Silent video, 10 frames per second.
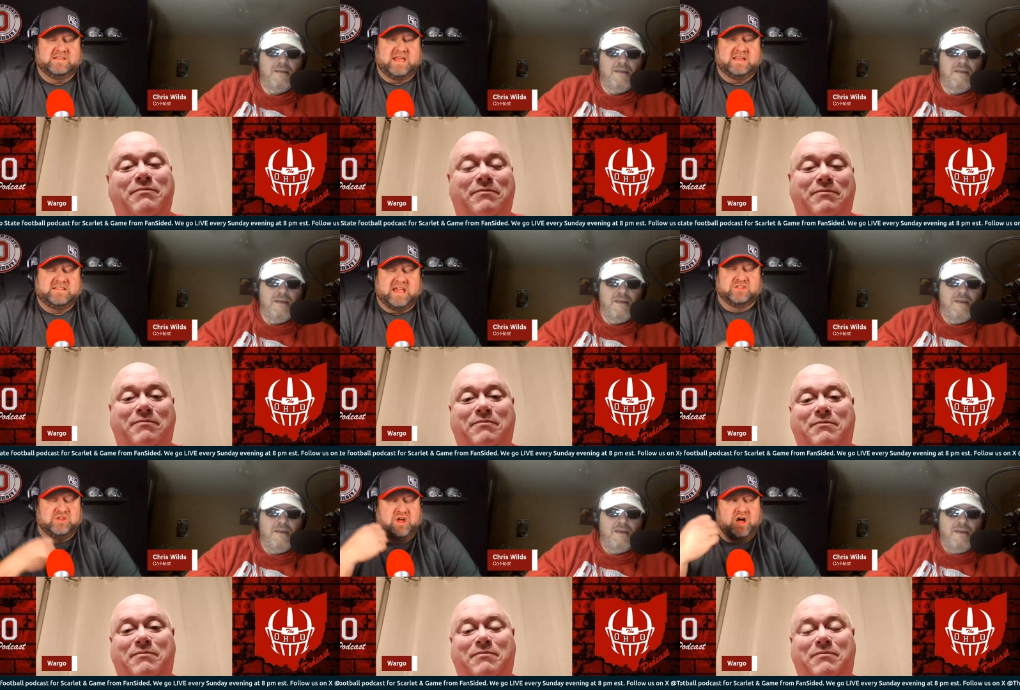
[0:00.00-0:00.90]
Speaker 1: They
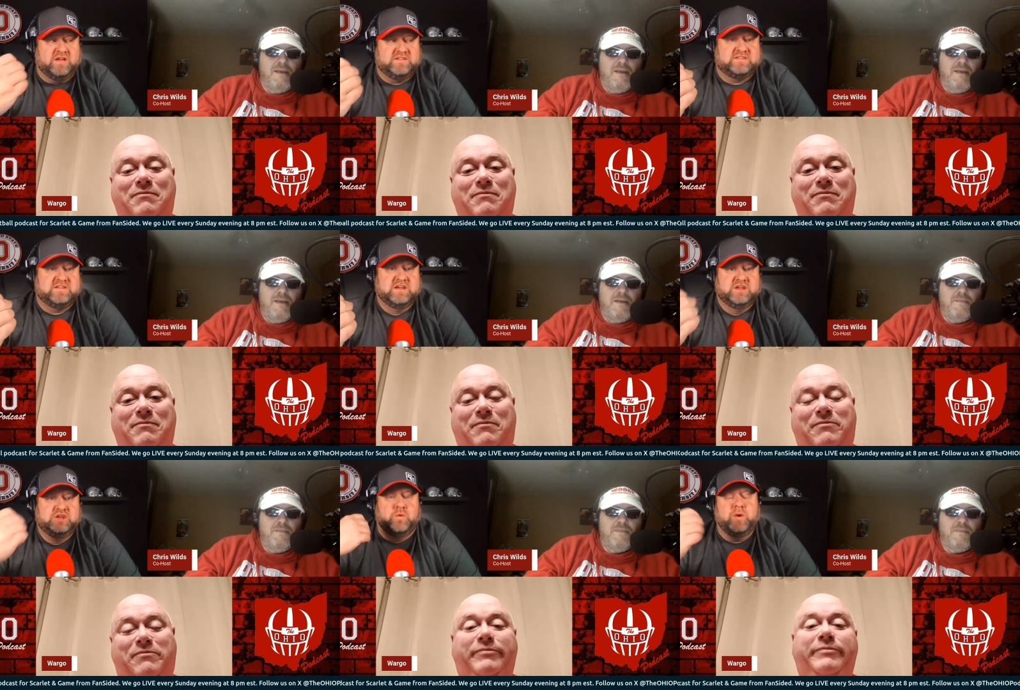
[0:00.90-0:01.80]
lost.
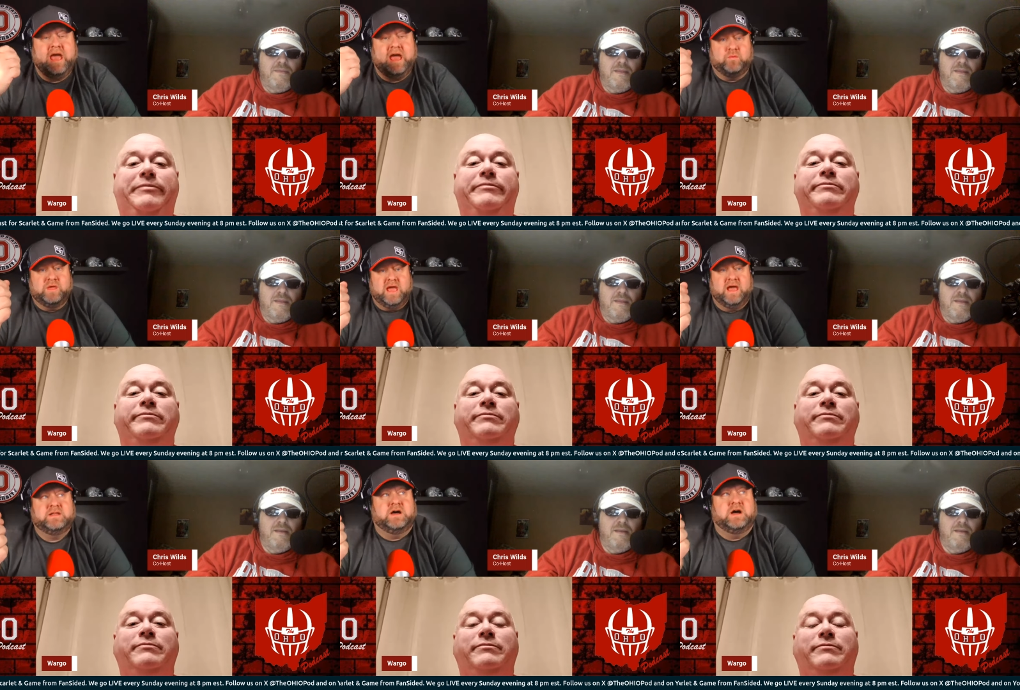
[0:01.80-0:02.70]
We
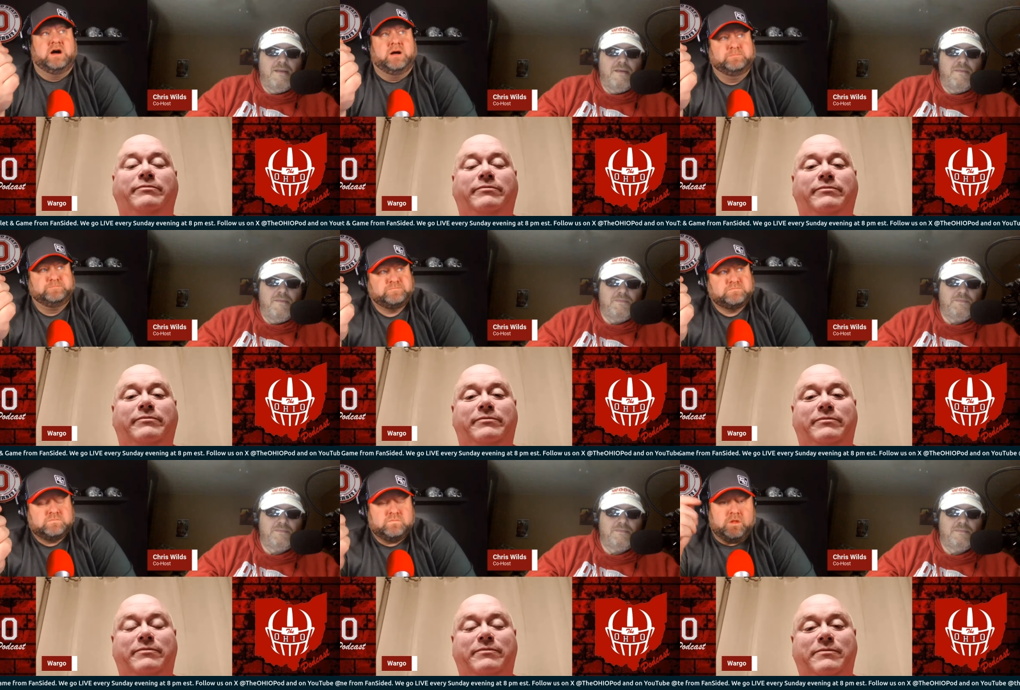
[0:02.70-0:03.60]
had on
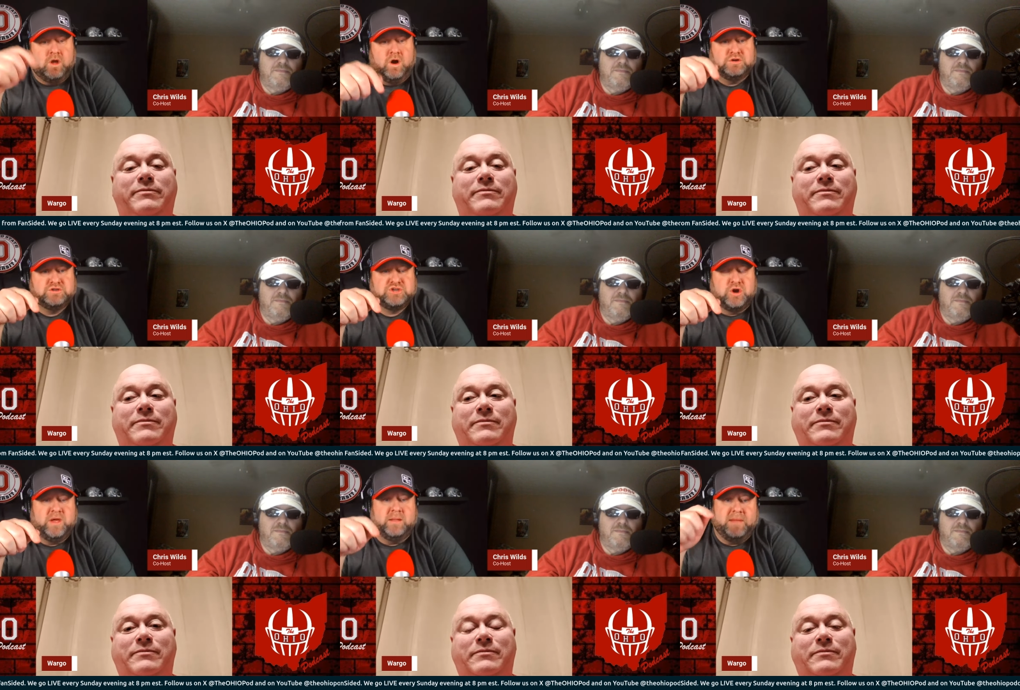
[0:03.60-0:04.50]
our
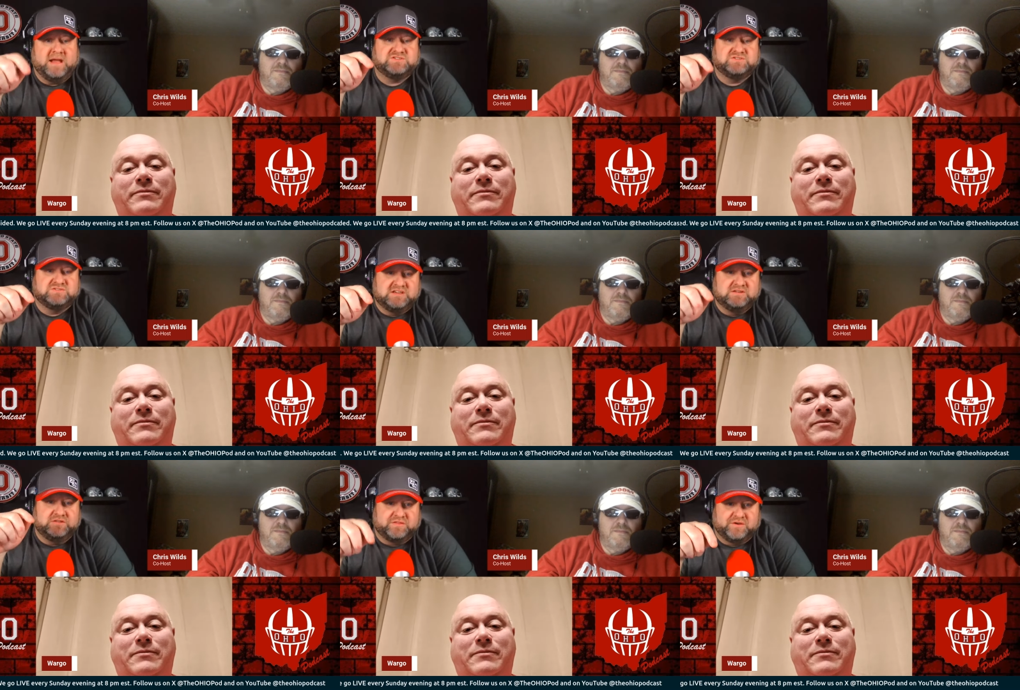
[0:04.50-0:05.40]
show, we had Master
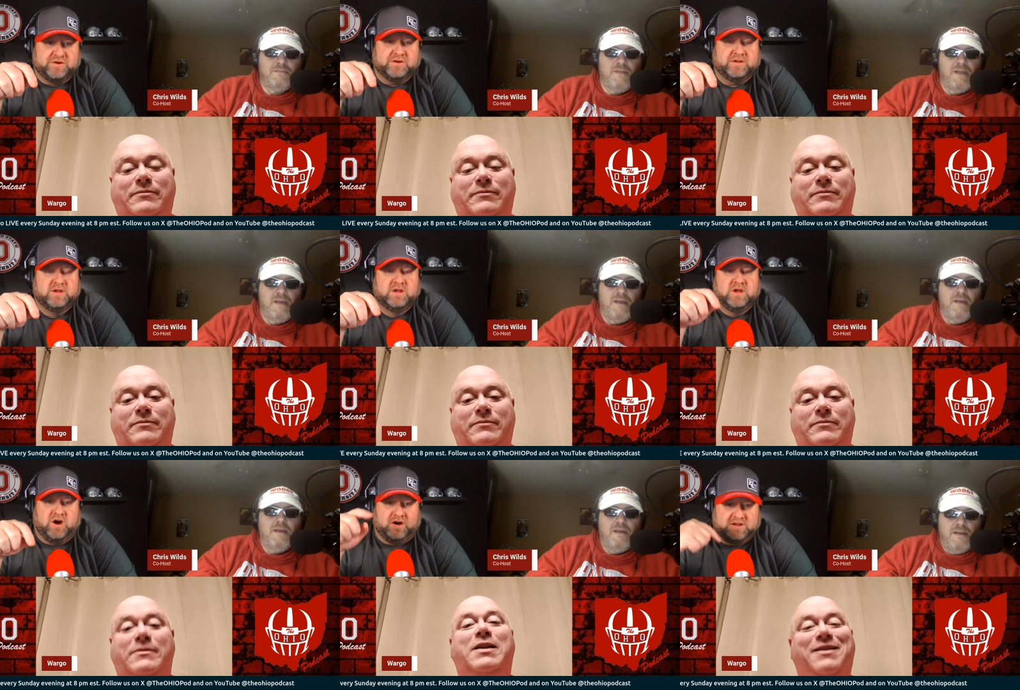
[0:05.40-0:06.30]
Teague III
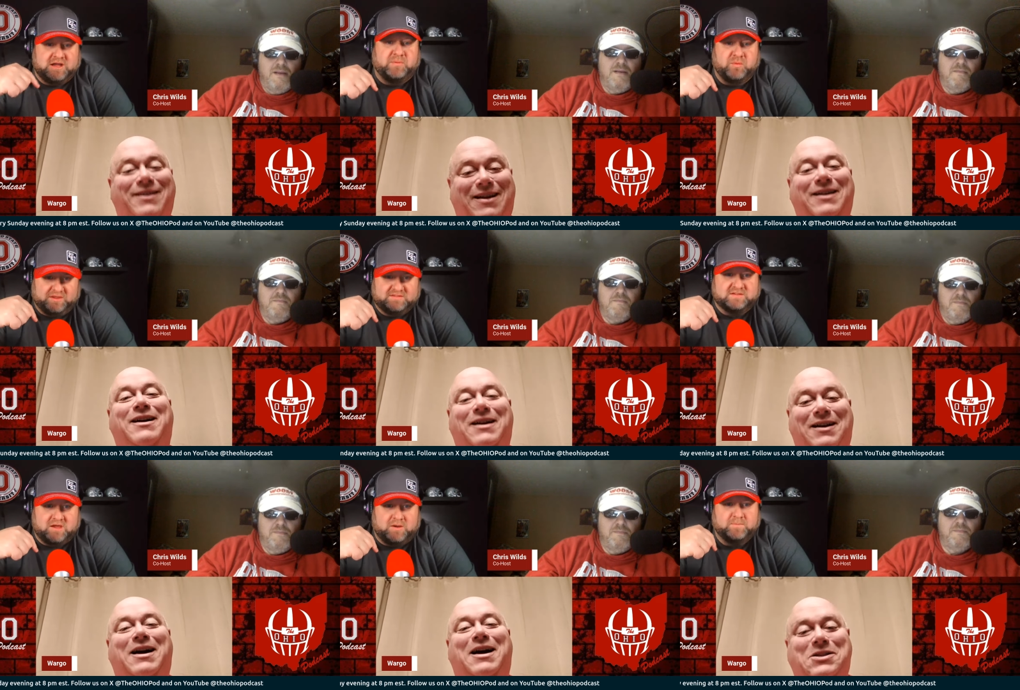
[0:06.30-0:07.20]
on a couple
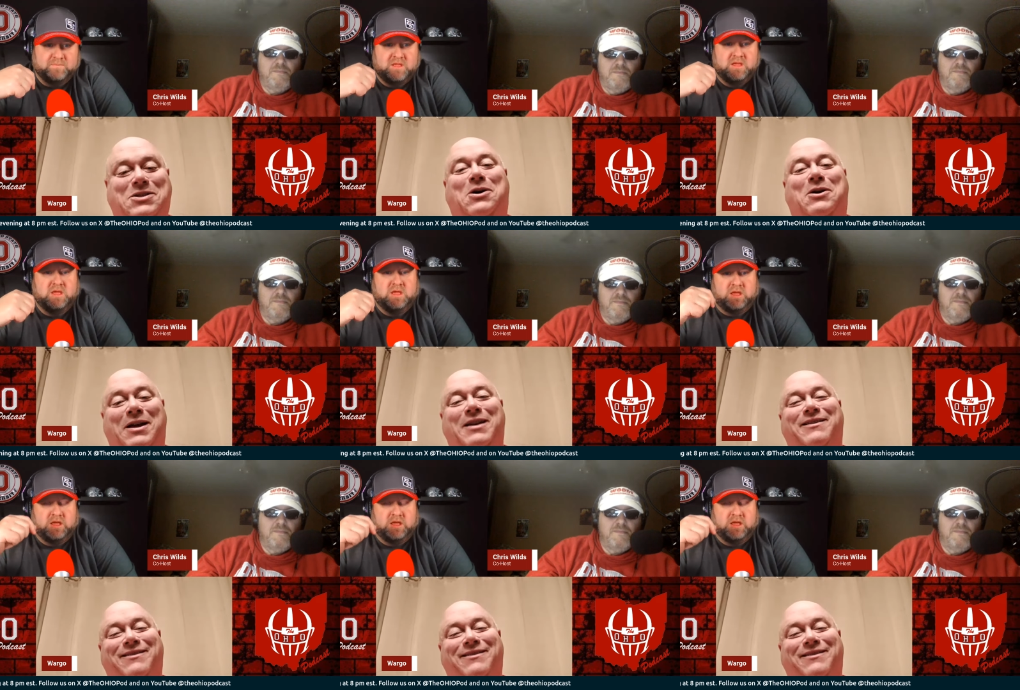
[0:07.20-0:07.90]
weeks ago. I saw that.